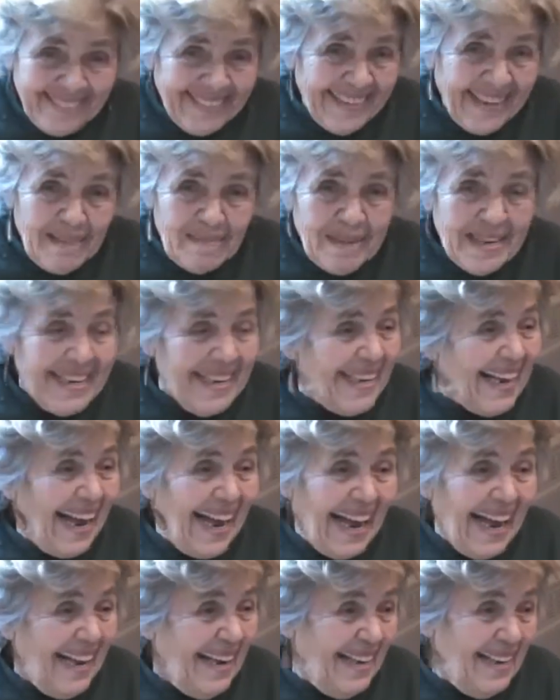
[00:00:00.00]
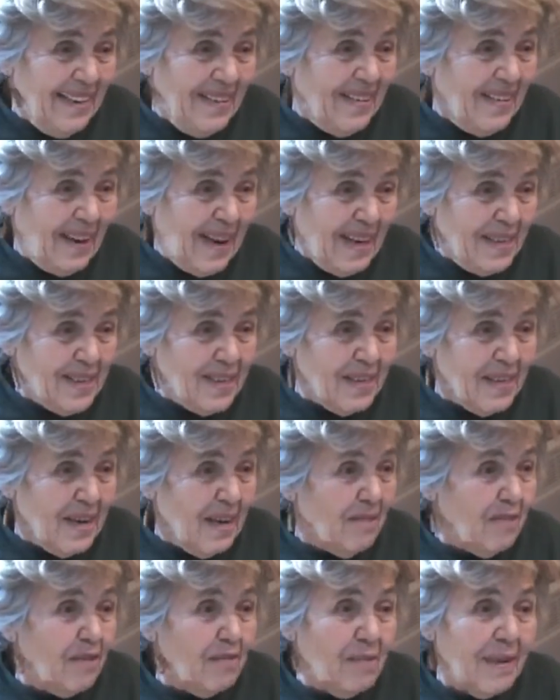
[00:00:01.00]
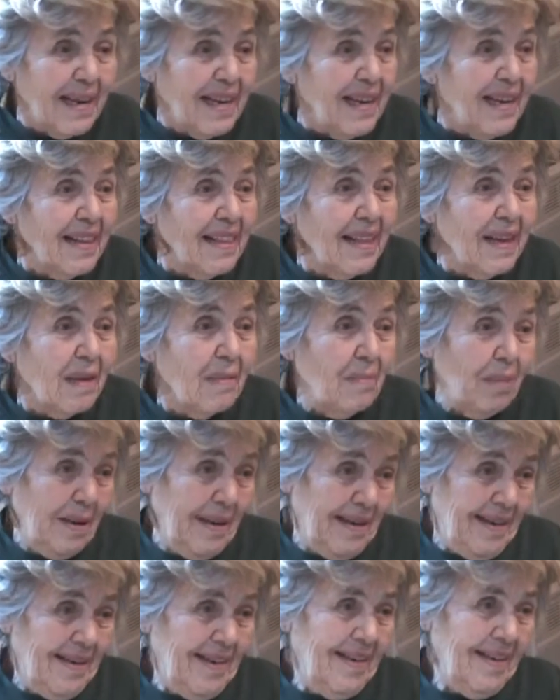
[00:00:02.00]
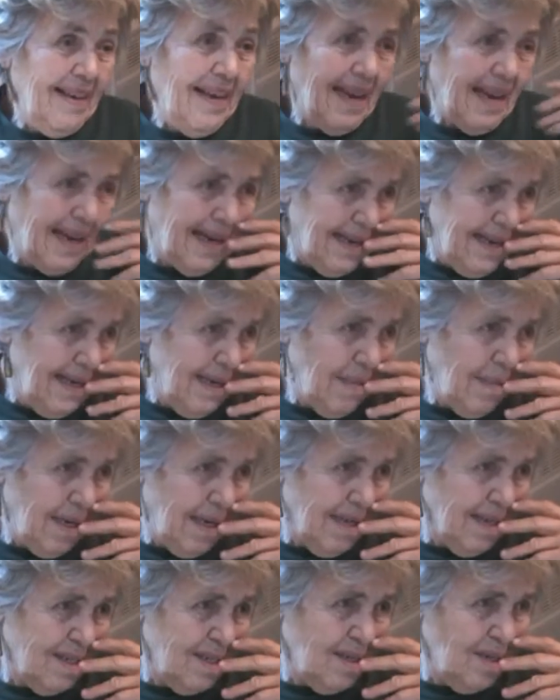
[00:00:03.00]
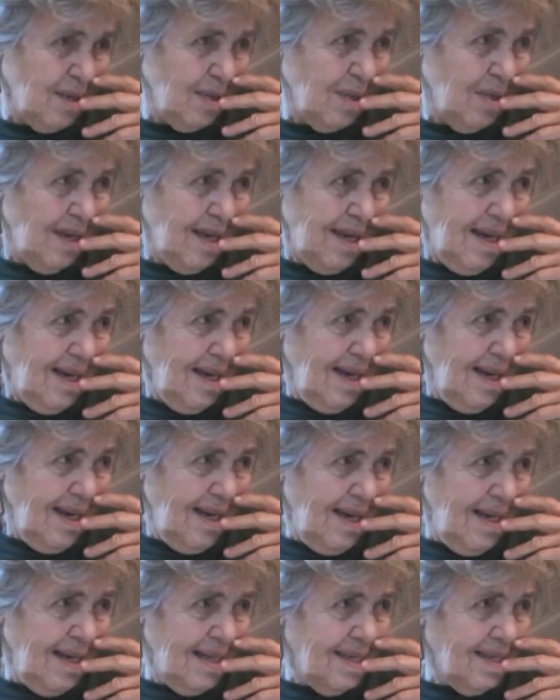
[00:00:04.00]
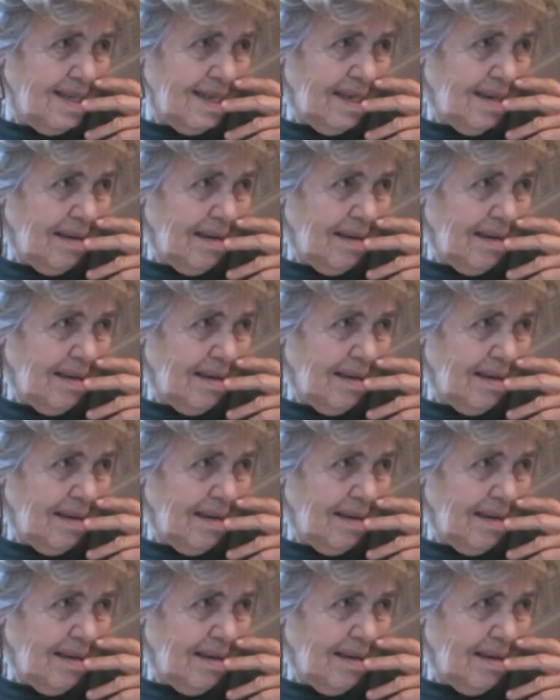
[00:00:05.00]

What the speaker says: I mean, I should never have been anything but an academic. So it